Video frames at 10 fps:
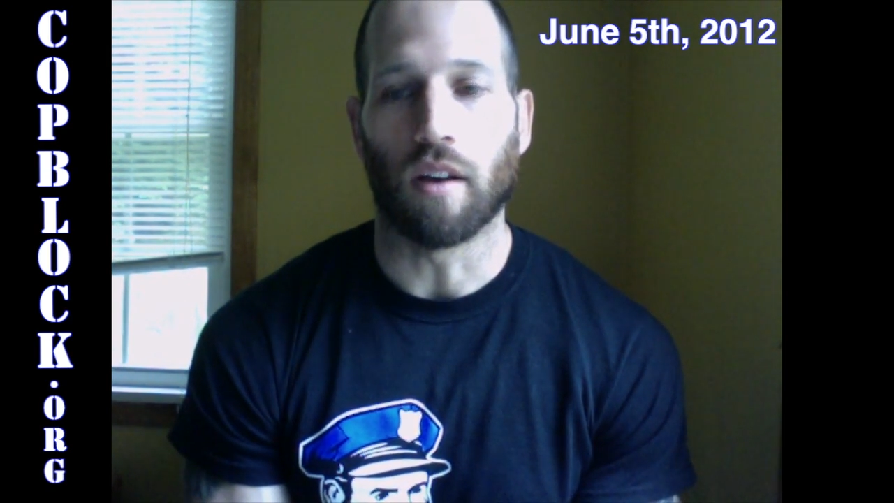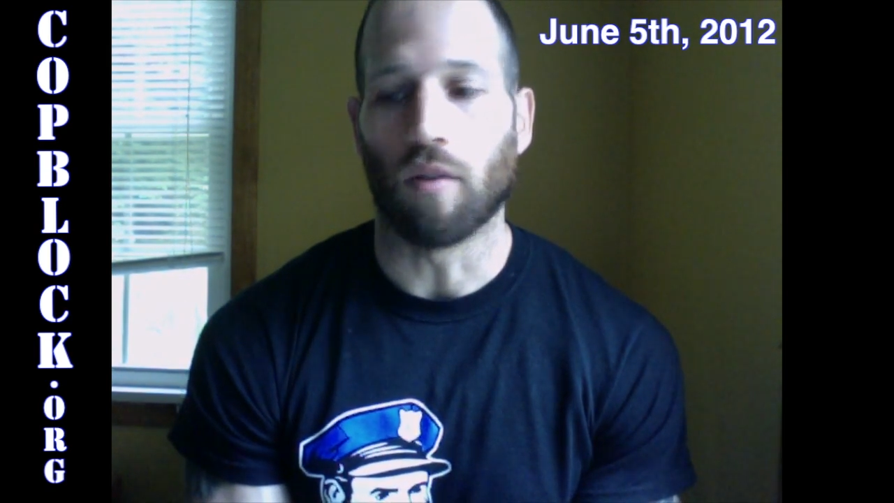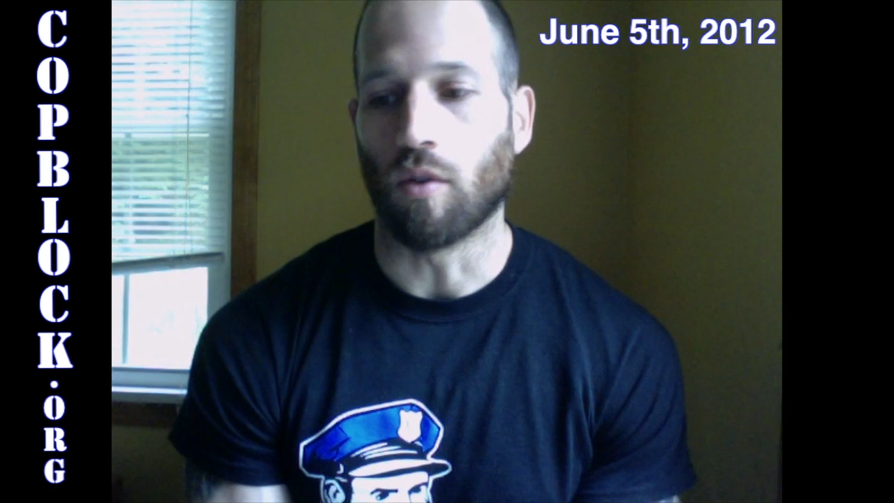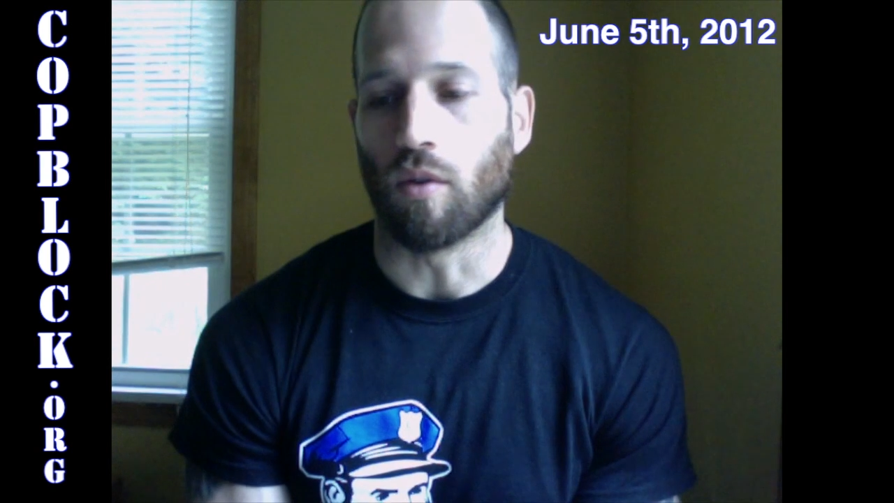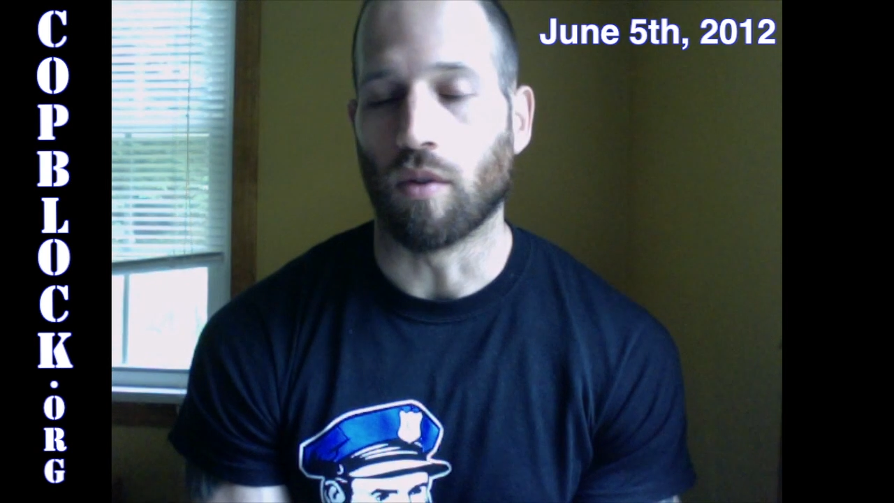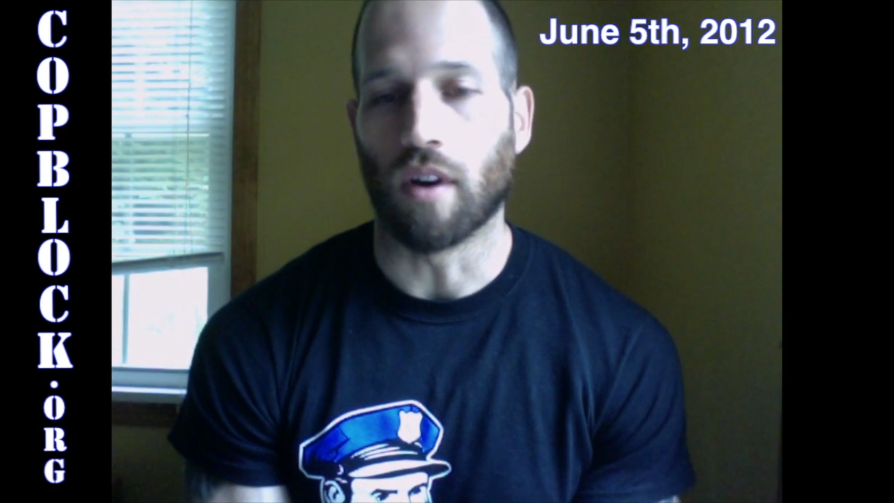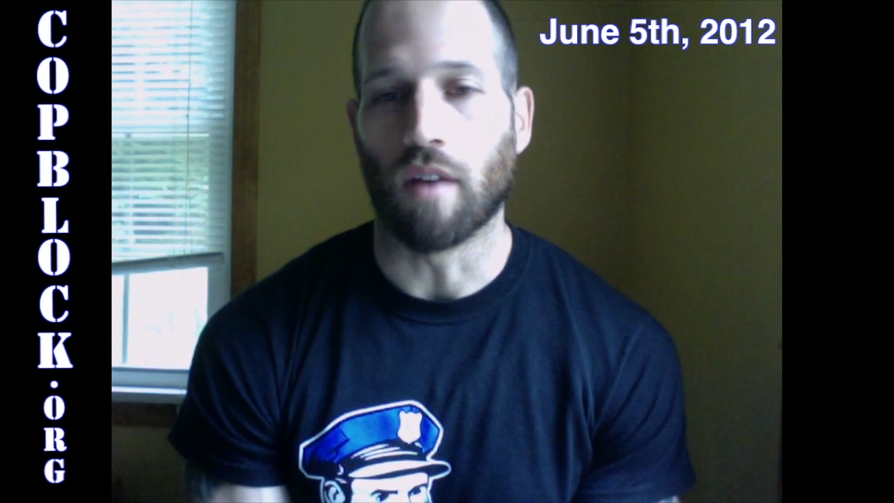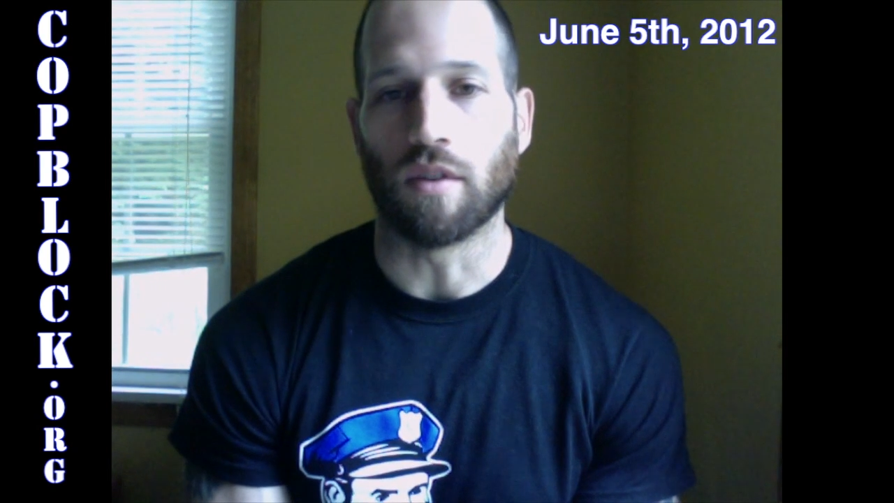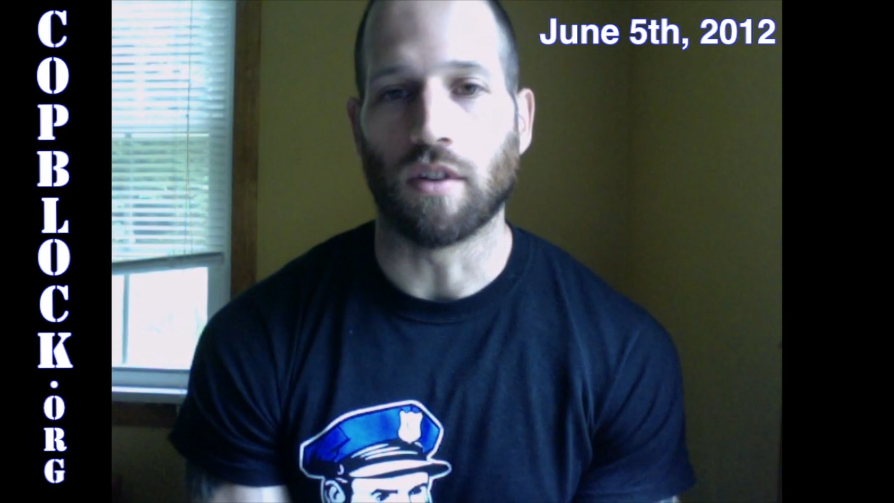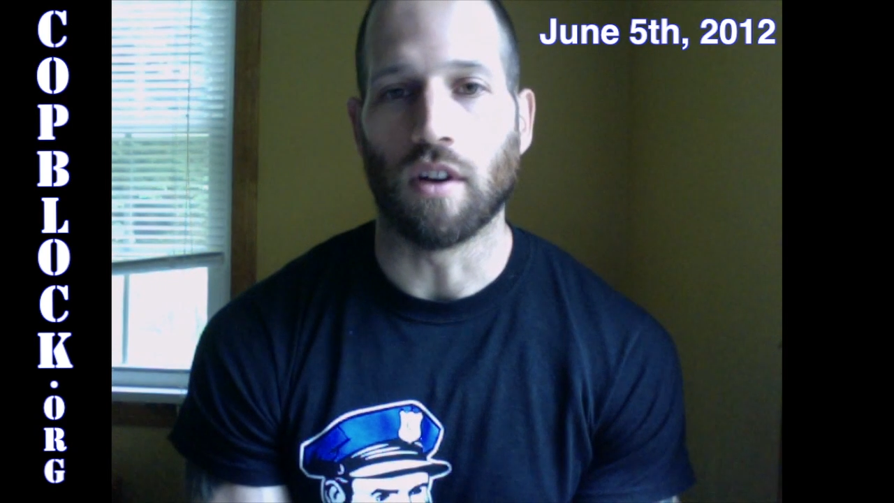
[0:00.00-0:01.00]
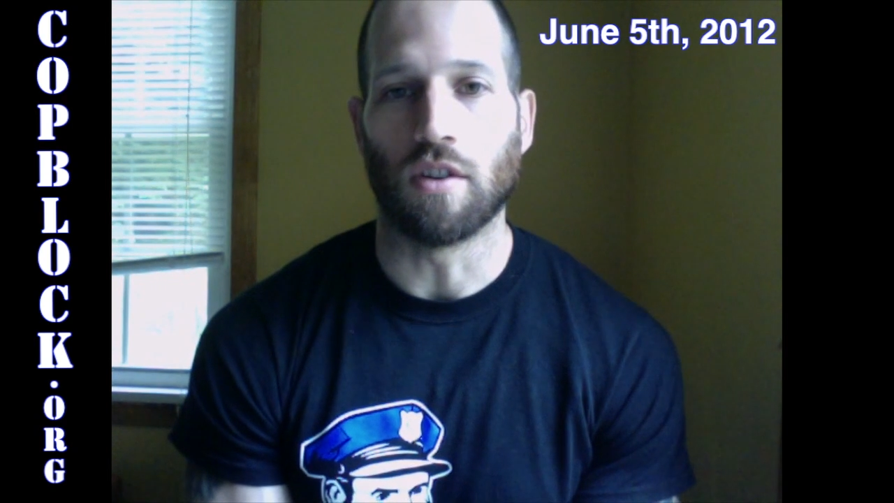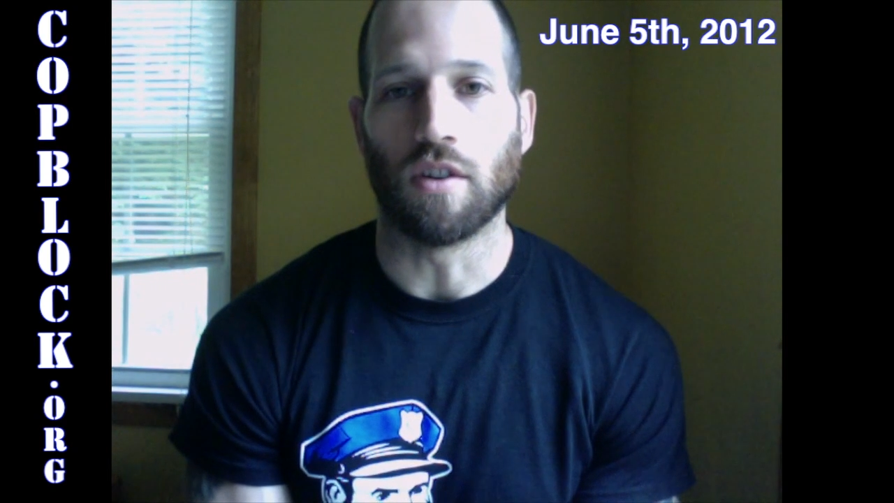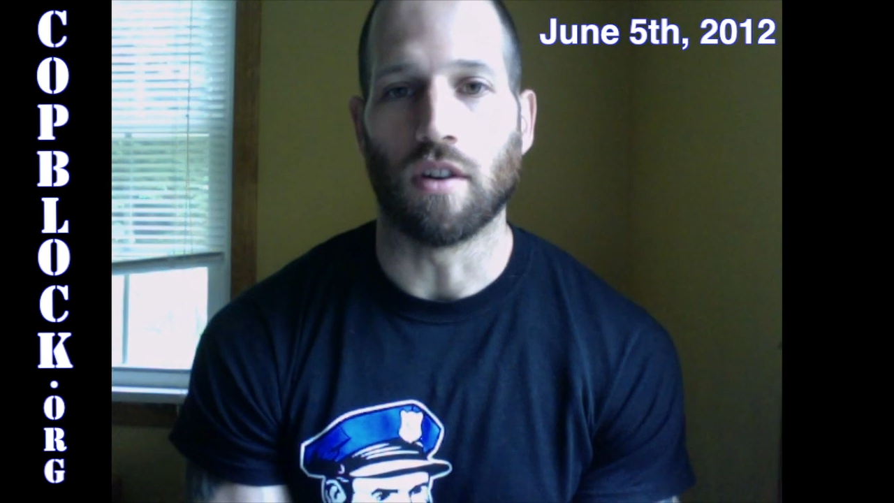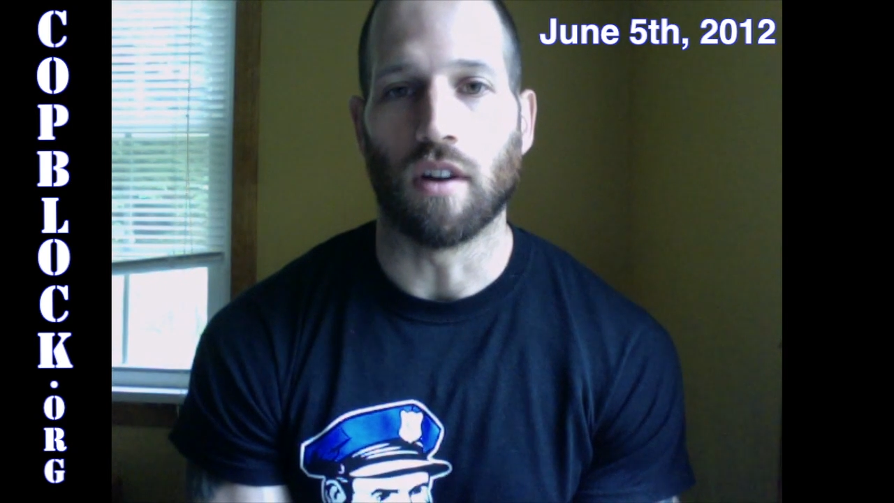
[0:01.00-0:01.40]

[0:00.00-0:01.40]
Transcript: I recorded the conversation